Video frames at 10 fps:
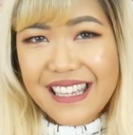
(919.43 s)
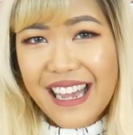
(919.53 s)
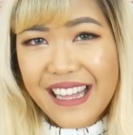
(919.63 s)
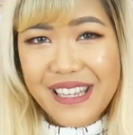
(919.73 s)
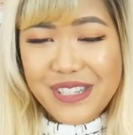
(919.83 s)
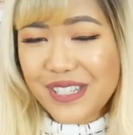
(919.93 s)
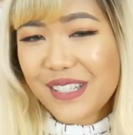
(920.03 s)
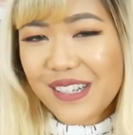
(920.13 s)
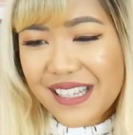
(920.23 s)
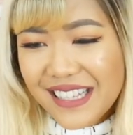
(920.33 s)
yeah, they just
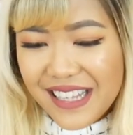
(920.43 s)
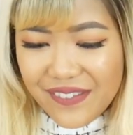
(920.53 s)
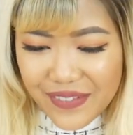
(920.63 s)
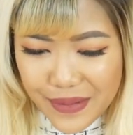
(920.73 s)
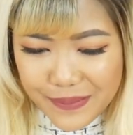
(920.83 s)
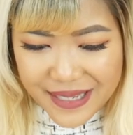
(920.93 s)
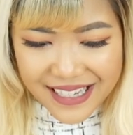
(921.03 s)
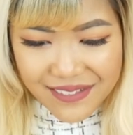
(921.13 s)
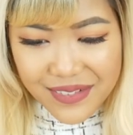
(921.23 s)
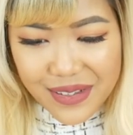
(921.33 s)
look like they fit me
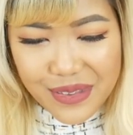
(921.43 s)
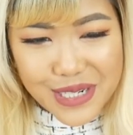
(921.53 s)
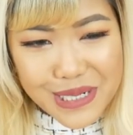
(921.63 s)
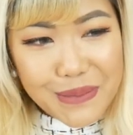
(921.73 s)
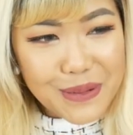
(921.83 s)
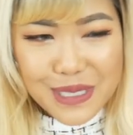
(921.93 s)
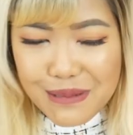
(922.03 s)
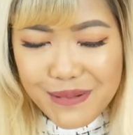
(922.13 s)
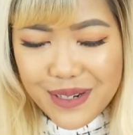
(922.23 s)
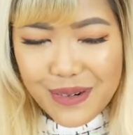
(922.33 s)
even though they're supposed
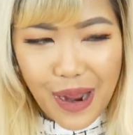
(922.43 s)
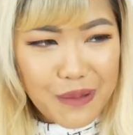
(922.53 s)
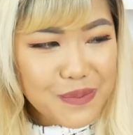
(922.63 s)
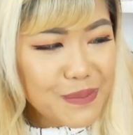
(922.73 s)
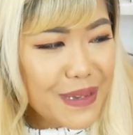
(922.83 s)
to be cropped.